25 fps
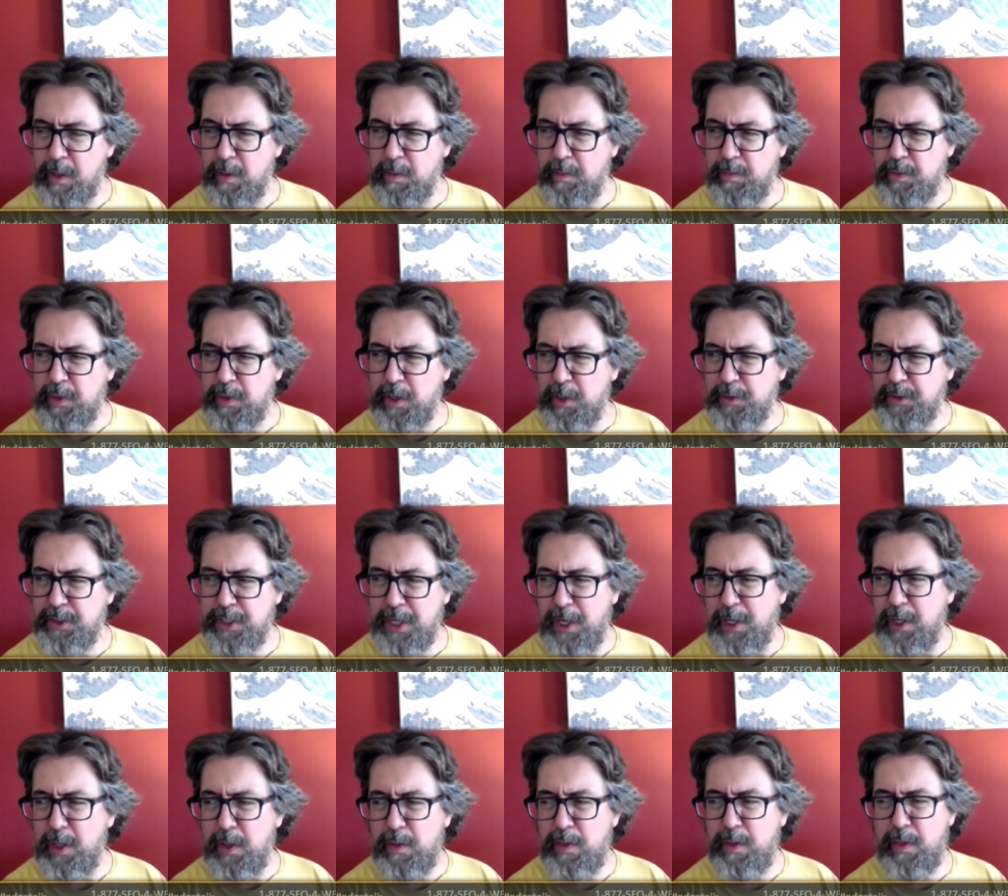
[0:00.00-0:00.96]
They'll
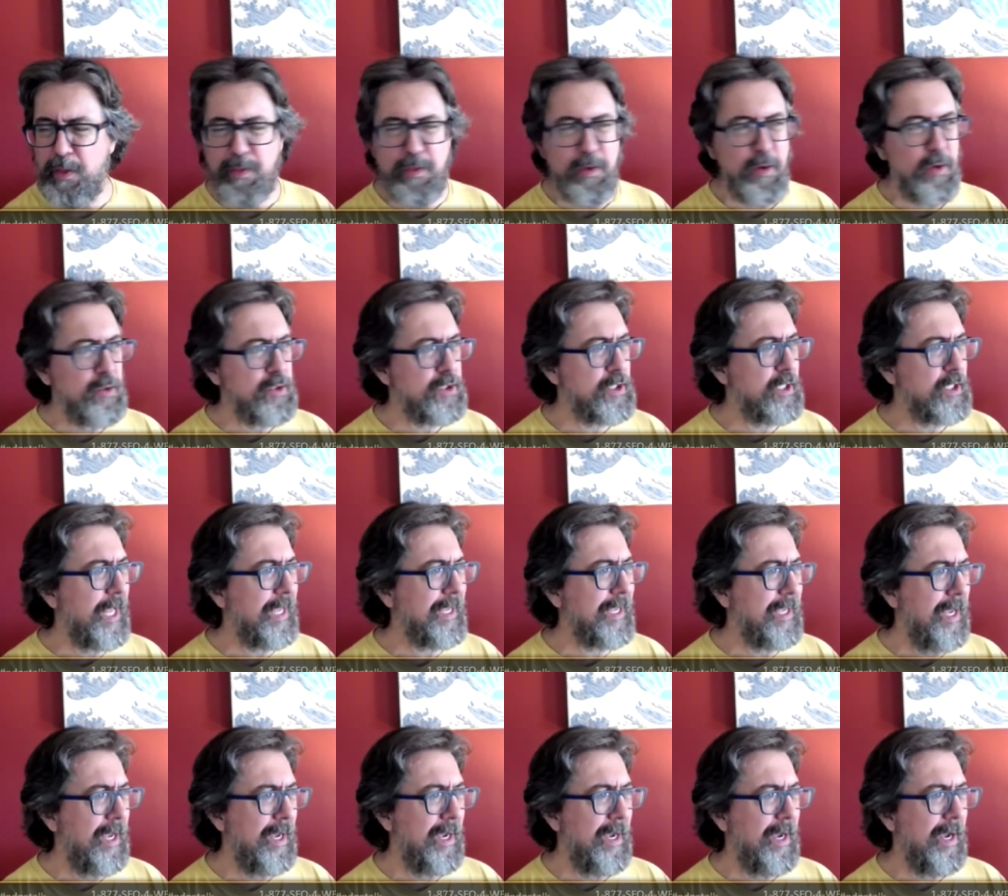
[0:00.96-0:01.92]
tell you that there's
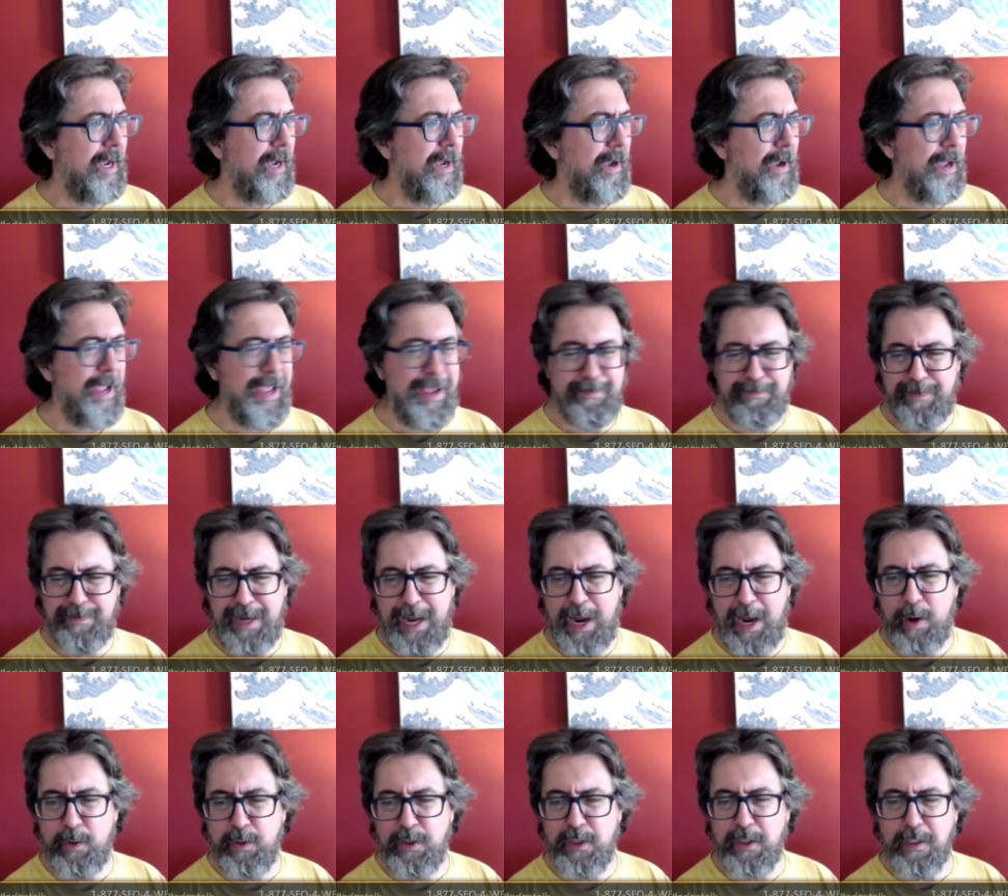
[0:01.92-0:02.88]
like a, a, half an
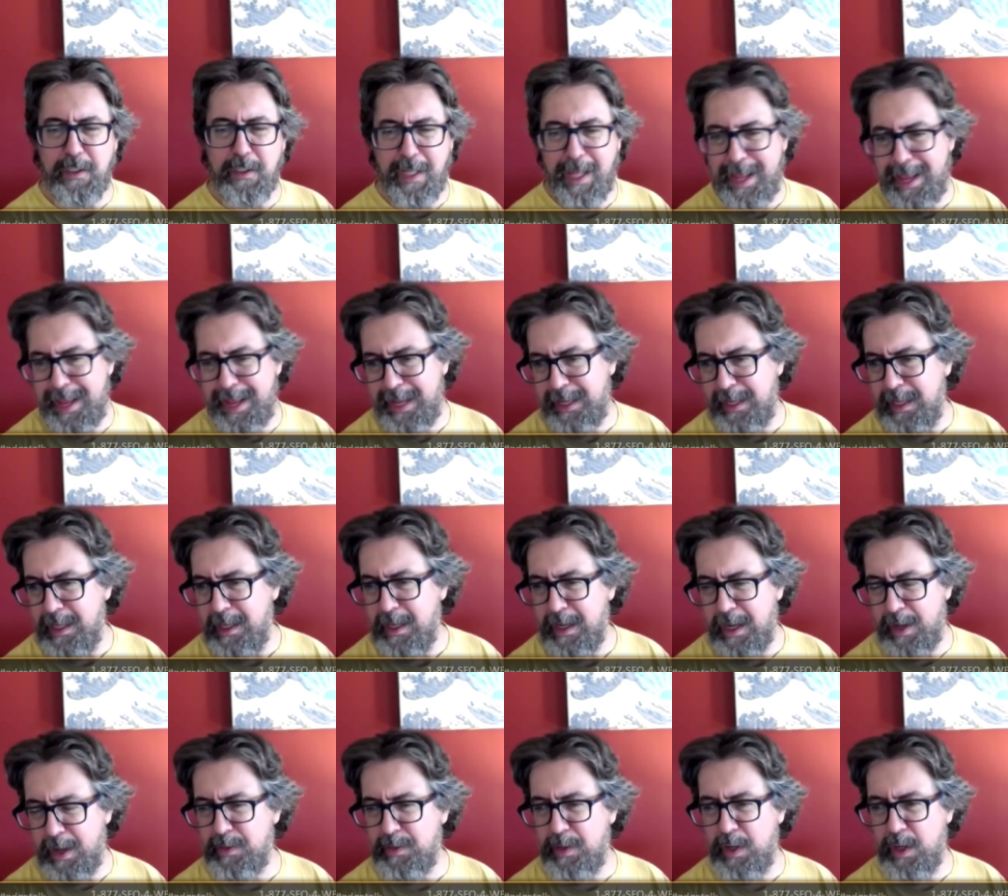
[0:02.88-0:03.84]
hour delay
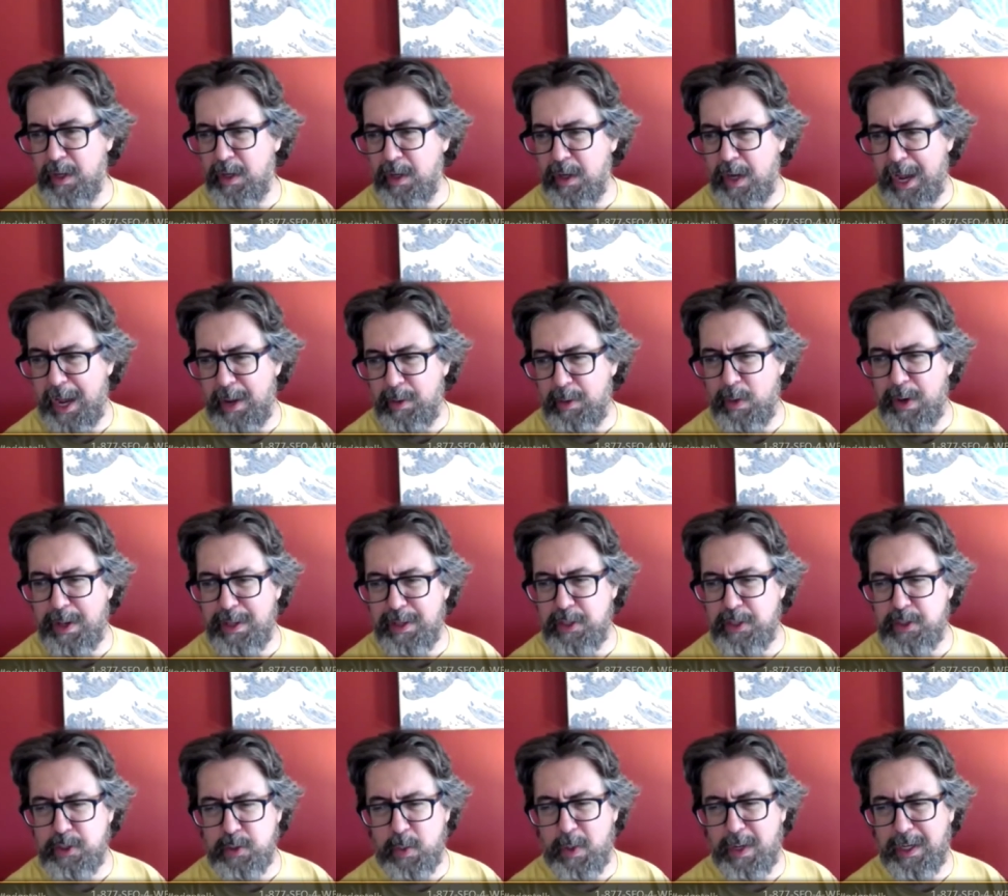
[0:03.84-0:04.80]
on the highway
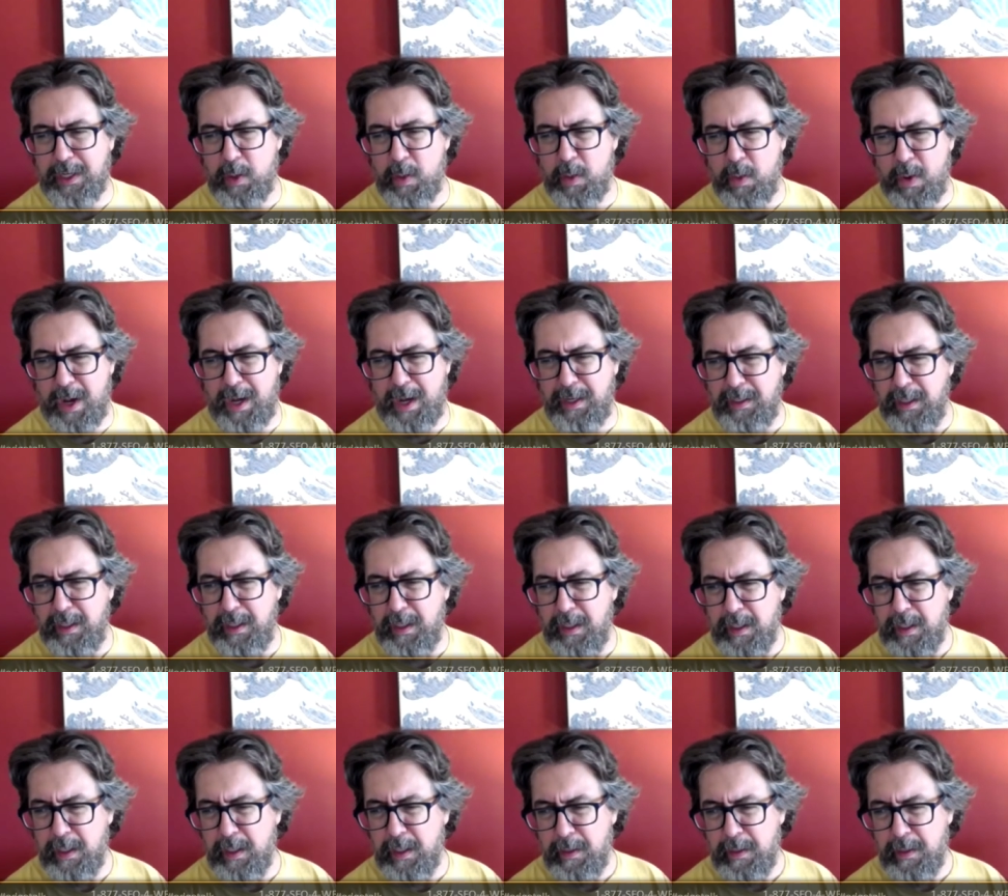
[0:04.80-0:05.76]
that you want to go on
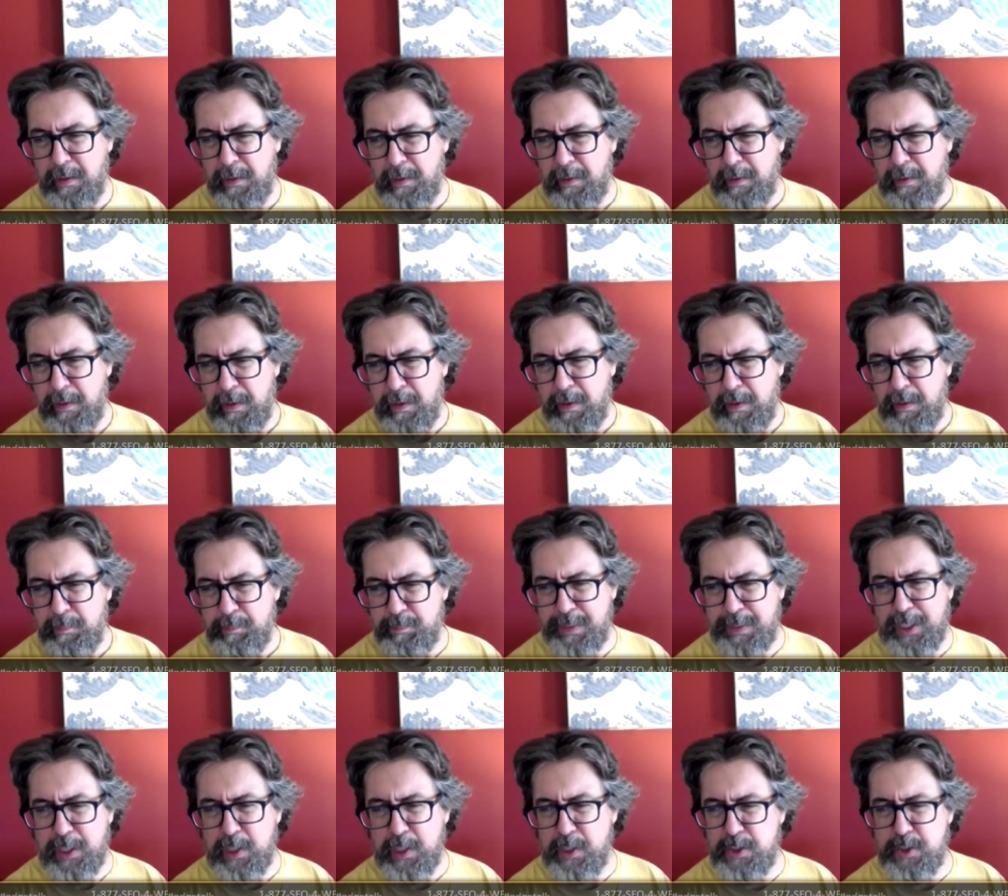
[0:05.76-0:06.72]

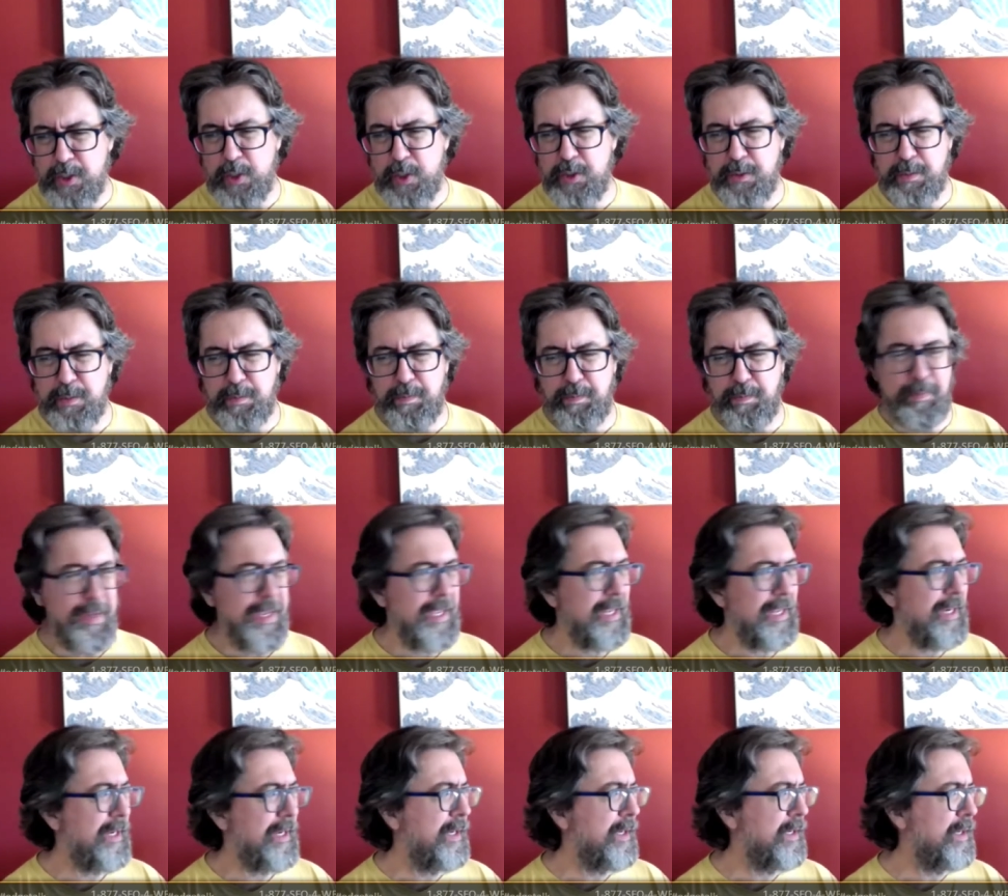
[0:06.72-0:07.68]
because there's
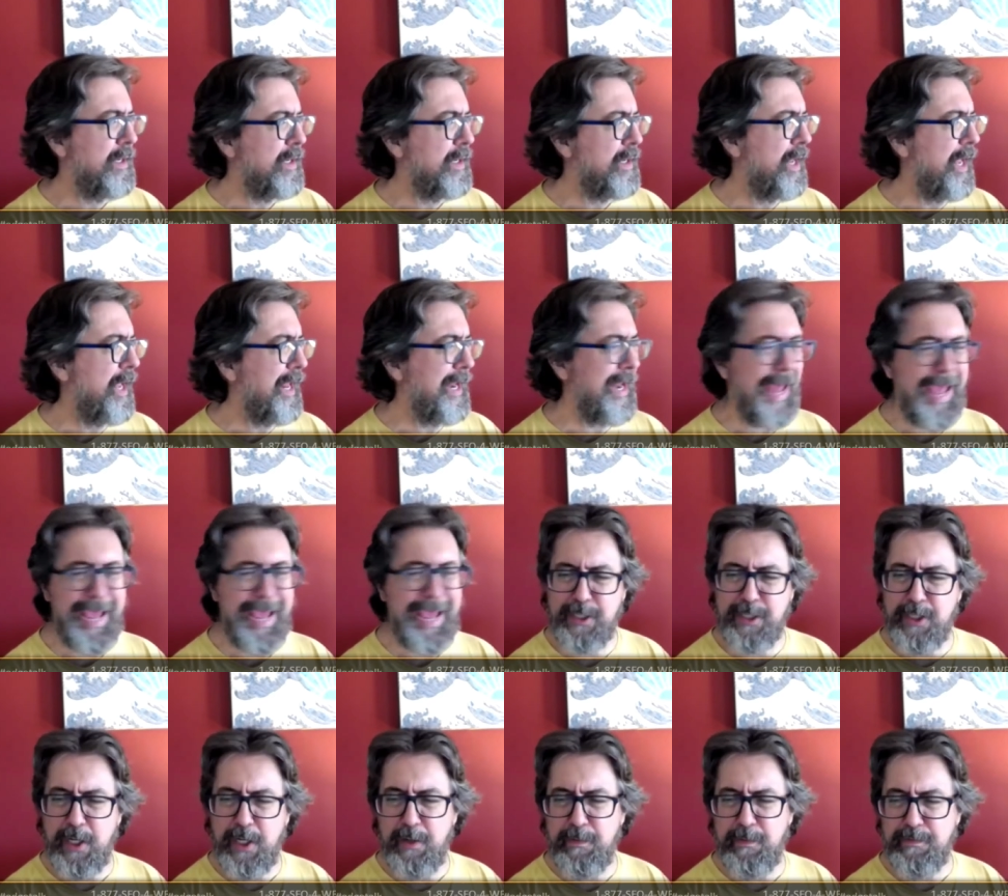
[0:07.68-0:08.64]
been an
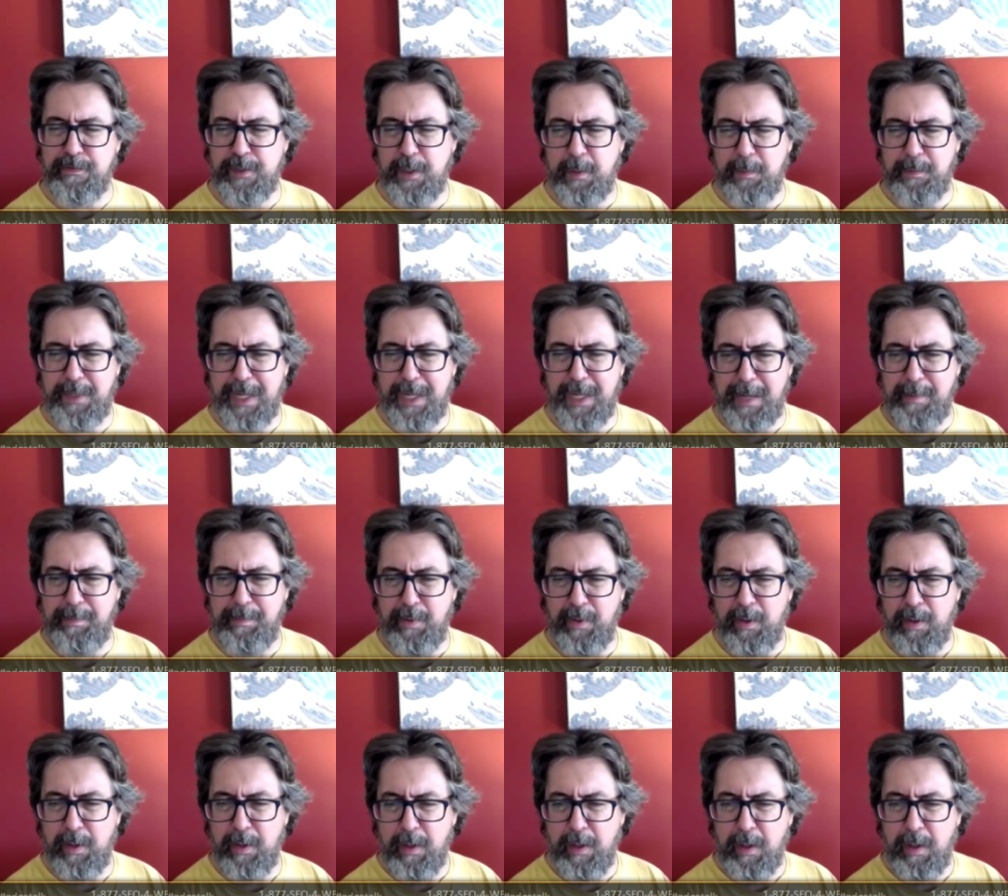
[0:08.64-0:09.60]
accident of some type.